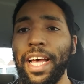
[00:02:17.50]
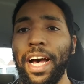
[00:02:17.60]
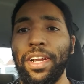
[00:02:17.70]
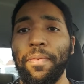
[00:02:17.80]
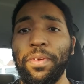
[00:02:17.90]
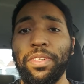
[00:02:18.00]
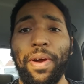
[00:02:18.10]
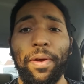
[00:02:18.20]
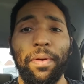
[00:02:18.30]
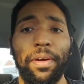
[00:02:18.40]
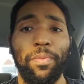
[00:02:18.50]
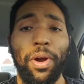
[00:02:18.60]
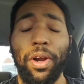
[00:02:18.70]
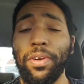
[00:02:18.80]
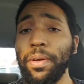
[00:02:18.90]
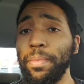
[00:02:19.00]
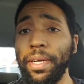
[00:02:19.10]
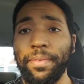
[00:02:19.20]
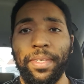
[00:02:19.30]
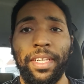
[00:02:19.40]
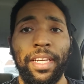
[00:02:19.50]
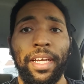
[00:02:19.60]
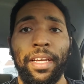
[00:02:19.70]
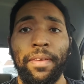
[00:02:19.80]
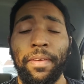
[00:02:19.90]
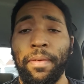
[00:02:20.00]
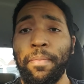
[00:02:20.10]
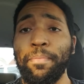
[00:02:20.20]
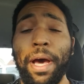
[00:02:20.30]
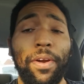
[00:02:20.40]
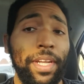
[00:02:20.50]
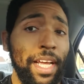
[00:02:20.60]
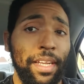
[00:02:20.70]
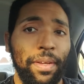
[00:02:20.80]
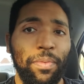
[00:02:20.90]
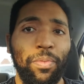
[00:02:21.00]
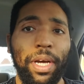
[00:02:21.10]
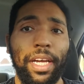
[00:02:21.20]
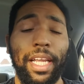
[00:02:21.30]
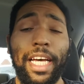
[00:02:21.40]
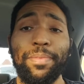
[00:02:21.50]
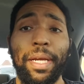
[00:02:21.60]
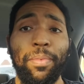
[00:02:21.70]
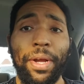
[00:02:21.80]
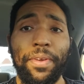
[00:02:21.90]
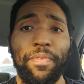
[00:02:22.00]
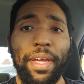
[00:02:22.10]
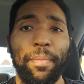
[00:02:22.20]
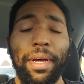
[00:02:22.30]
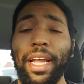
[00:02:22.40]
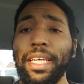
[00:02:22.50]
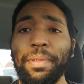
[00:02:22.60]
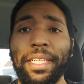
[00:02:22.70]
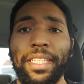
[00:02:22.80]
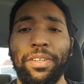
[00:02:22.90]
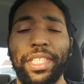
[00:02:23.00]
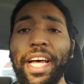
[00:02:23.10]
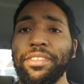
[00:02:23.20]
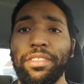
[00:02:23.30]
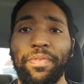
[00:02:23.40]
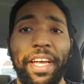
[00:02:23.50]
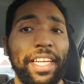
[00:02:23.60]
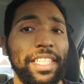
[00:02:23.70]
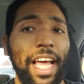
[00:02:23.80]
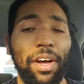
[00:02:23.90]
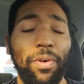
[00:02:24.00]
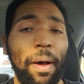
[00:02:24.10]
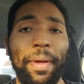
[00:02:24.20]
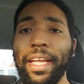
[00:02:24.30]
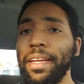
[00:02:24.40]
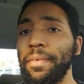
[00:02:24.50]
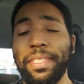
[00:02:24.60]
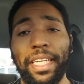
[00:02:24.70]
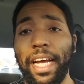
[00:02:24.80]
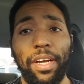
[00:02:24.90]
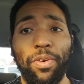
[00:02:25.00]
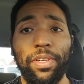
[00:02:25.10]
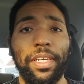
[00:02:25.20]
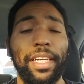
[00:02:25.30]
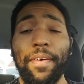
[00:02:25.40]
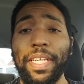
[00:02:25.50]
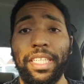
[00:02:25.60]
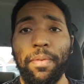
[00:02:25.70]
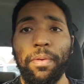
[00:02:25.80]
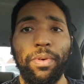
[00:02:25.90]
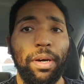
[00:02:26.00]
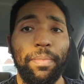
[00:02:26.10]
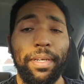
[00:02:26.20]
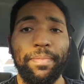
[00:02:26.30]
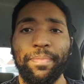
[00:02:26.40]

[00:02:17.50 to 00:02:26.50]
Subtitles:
don't know if I'm using the right word, but better than what Gillespie could bring on the feet. But Gillespie isn't no slouch on the feet. He just got caught. Let me say he's not caught. Kevin Lee set him up well, but